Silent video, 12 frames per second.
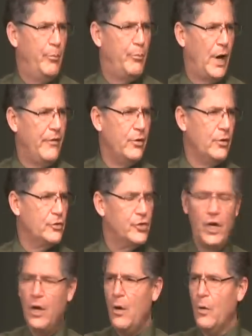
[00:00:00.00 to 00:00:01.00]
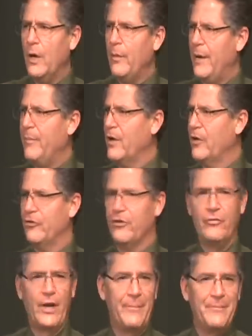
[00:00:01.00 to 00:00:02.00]
Brother Joe, I better use a
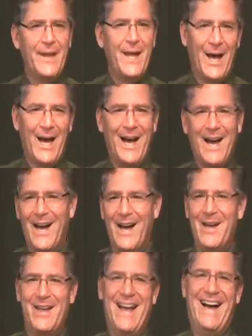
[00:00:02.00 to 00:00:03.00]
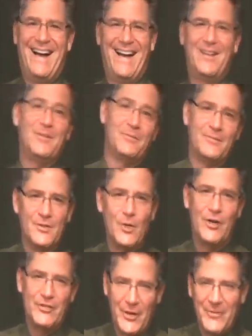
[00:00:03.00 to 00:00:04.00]
different name. Uh,
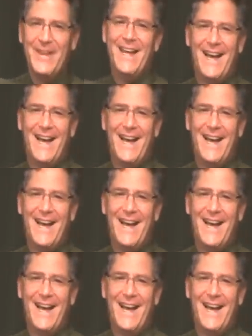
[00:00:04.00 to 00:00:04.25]
sorry, Joe.